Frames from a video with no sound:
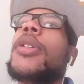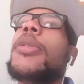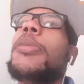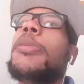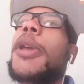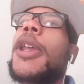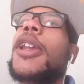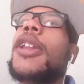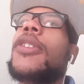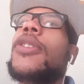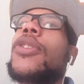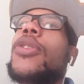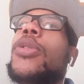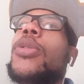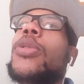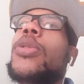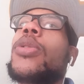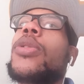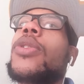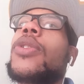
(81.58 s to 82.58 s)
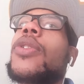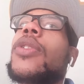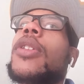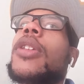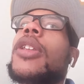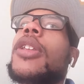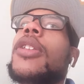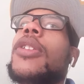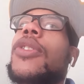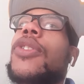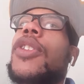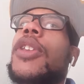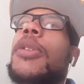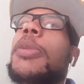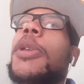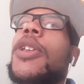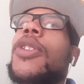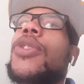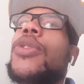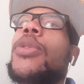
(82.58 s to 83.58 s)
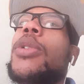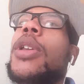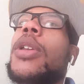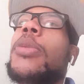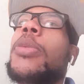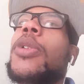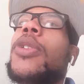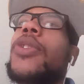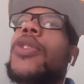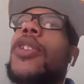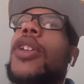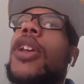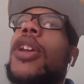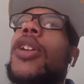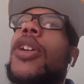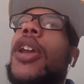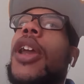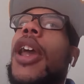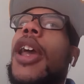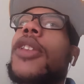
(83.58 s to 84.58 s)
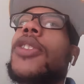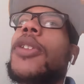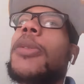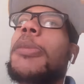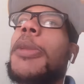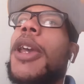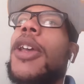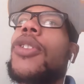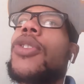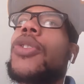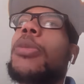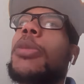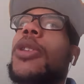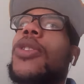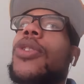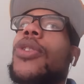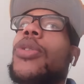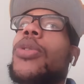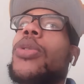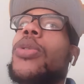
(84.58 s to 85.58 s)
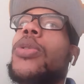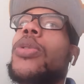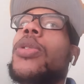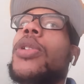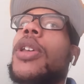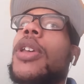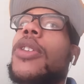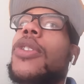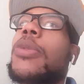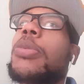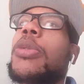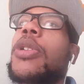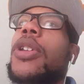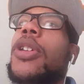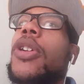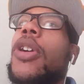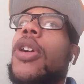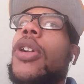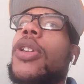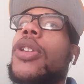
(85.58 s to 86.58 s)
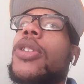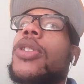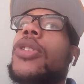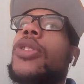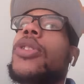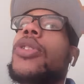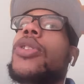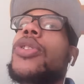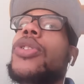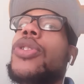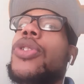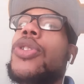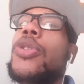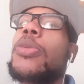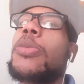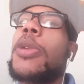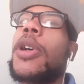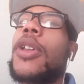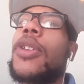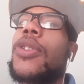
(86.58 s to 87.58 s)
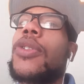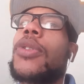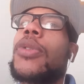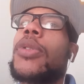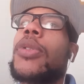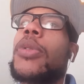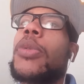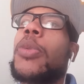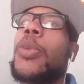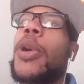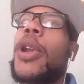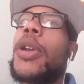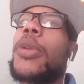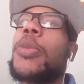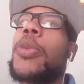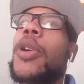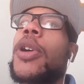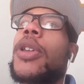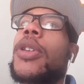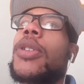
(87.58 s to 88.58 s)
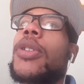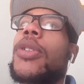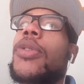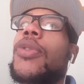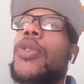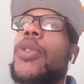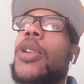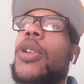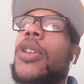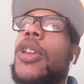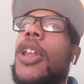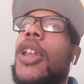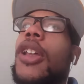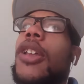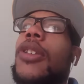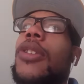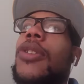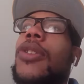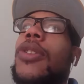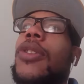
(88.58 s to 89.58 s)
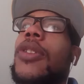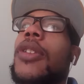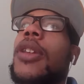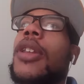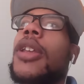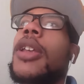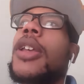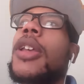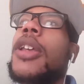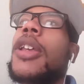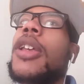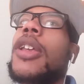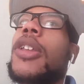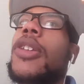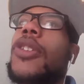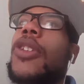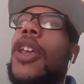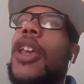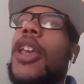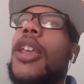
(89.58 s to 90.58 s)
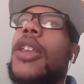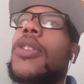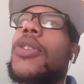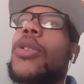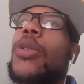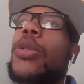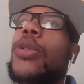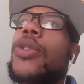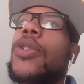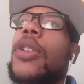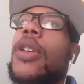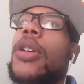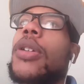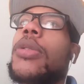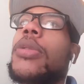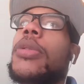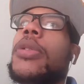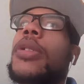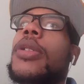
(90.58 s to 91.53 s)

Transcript: many schools. CBS3 was there at the Masterman School in Spring Garden. You must wear one for the next days or so.